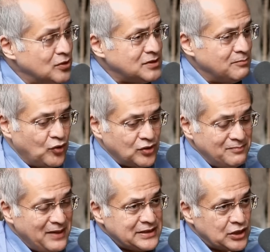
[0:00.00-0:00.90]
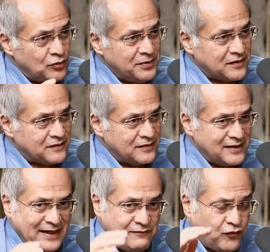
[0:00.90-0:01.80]
most important, my telomeres
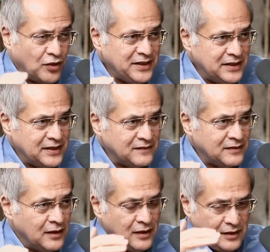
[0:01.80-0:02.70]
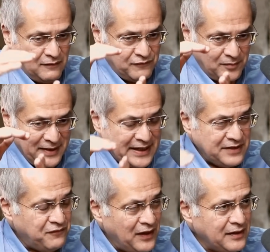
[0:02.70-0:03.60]
in 40 days from
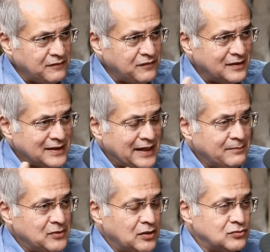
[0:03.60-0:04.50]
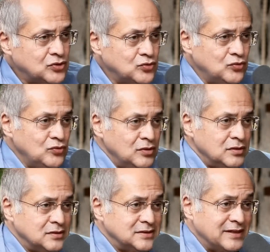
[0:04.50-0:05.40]
85 came down to
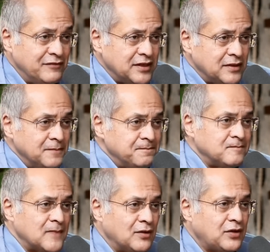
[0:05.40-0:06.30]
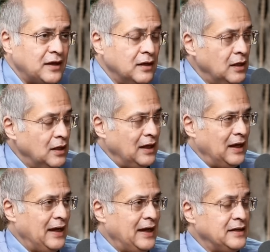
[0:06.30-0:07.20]
70. Okay.
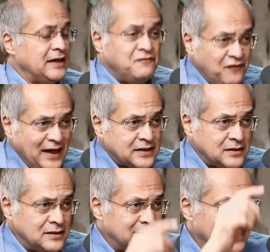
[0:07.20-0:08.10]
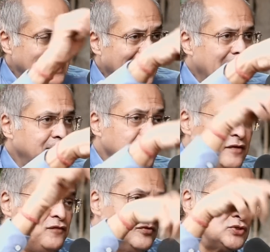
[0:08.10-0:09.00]
And in fact, the lab
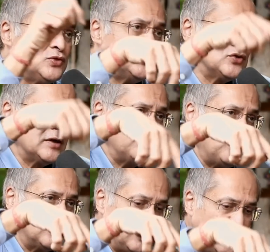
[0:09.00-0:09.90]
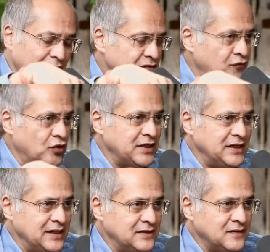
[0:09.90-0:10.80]
refused to issue the report after
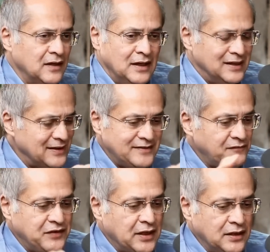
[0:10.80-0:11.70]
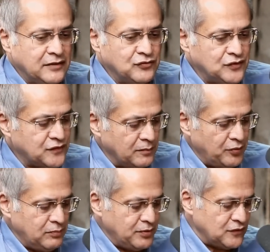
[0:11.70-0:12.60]
40 days. They said, we can't give you this
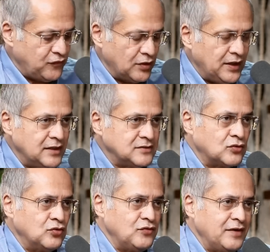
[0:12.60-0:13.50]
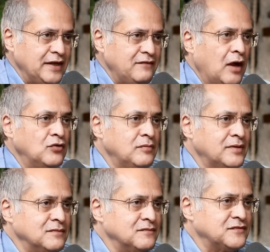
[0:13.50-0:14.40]
report because 40 days ago you were 85. How do you
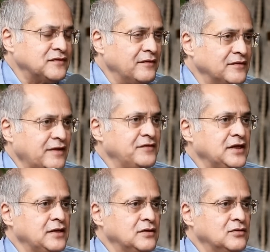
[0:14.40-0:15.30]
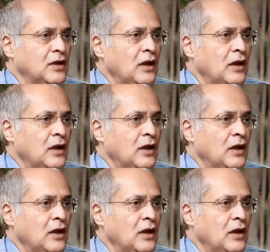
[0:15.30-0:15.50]
become 70?